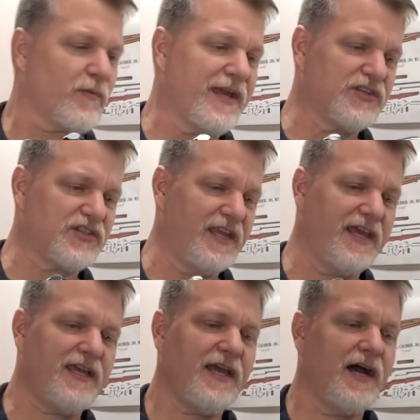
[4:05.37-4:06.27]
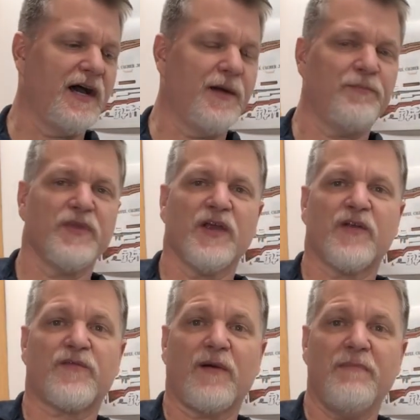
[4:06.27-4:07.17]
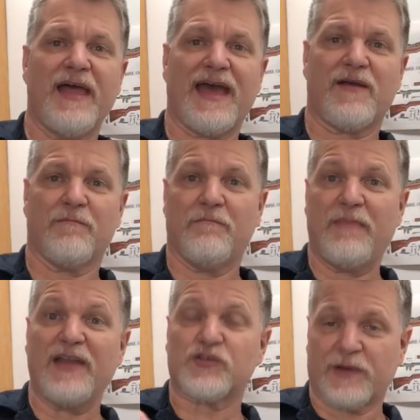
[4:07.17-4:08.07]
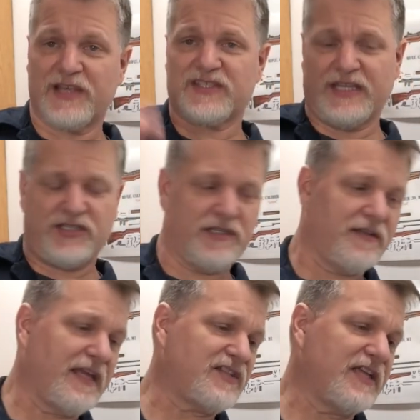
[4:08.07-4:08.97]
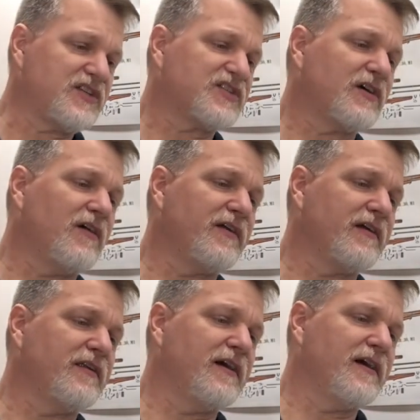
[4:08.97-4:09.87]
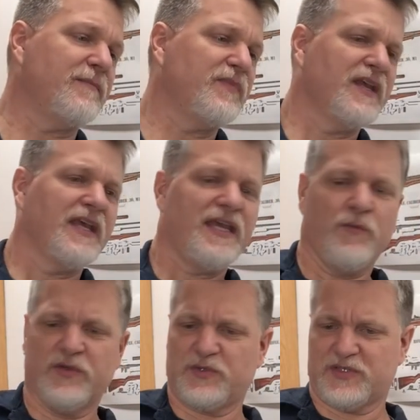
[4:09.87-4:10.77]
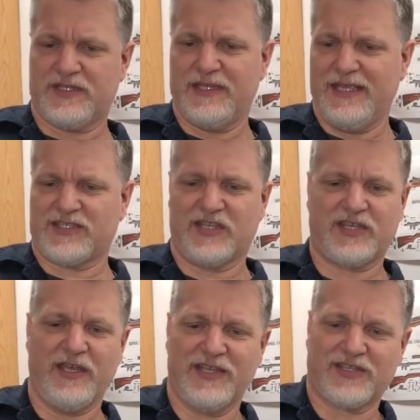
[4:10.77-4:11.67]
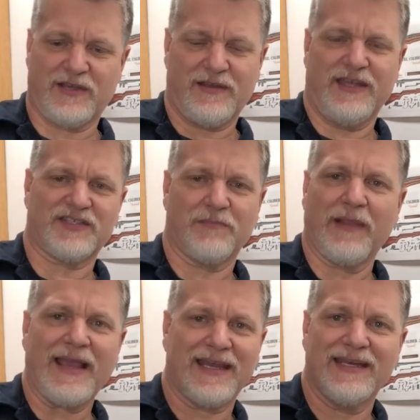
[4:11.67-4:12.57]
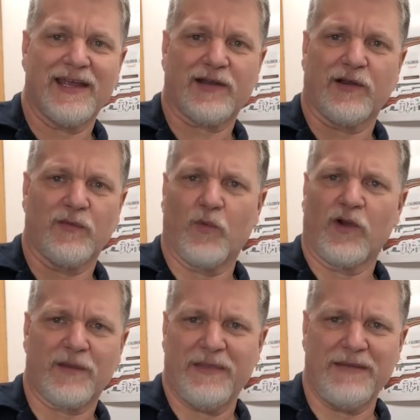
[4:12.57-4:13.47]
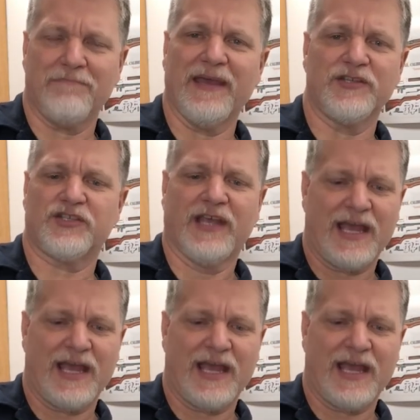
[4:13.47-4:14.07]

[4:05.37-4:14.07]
range today. From that bench rest that you saw there, which was it's a Black & Decker Workmate bench.